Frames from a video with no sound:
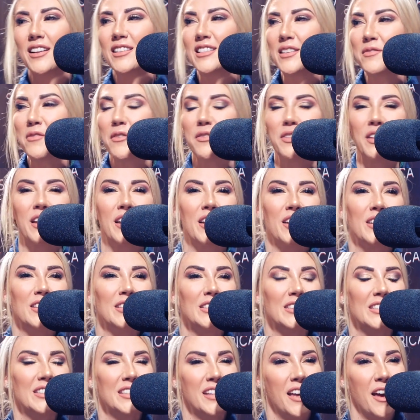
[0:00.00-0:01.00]
And some of the
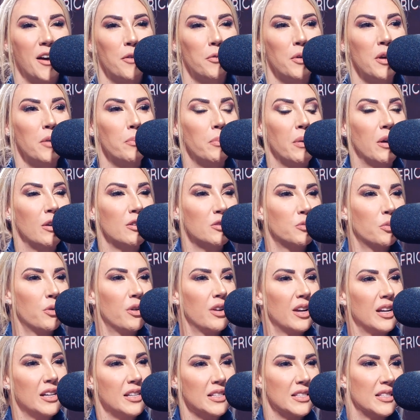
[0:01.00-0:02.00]
girls, because
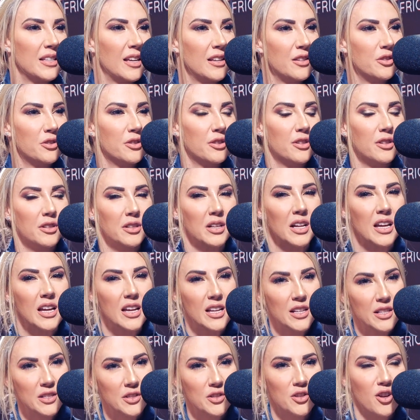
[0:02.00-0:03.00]
we're an essential
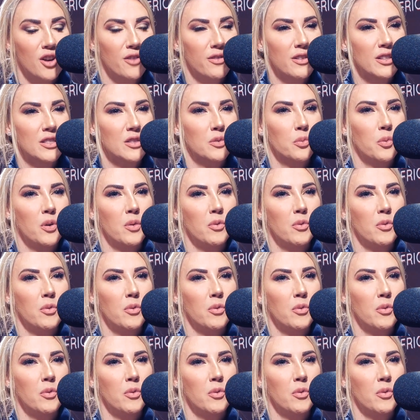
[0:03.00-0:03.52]
service,